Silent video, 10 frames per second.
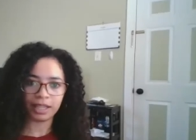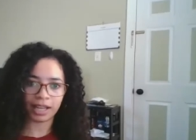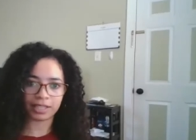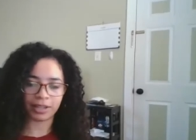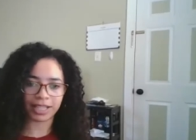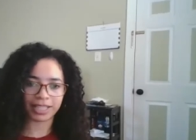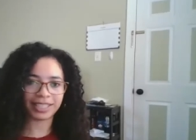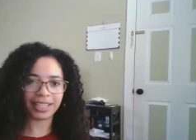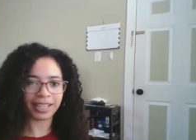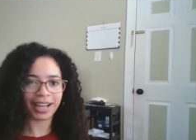And so I
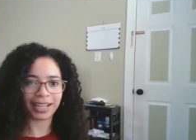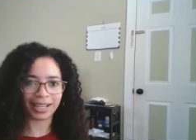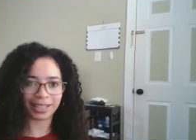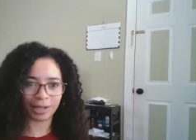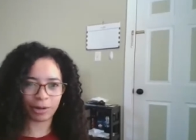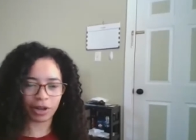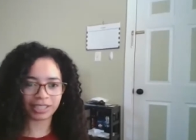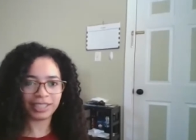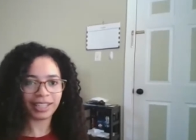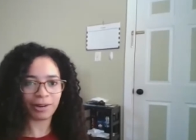see I got the
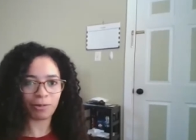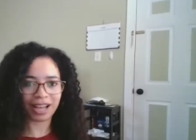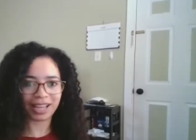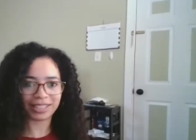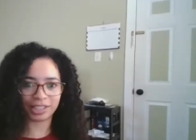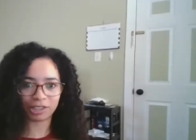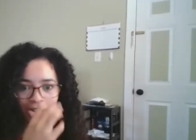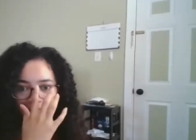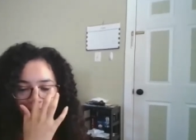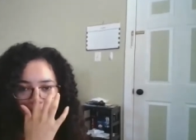question, why is the
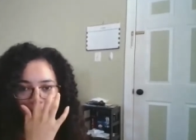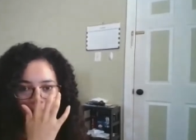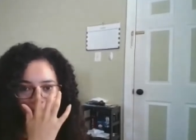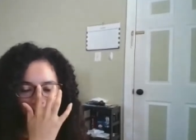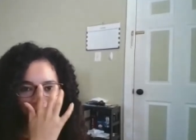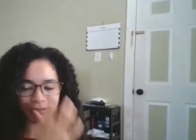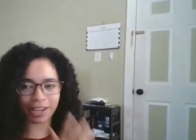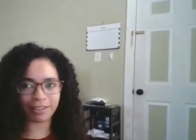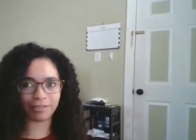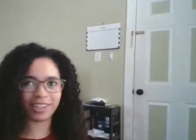Triassic period your
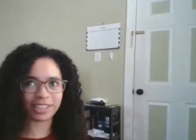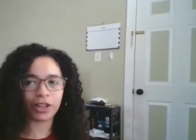favorite?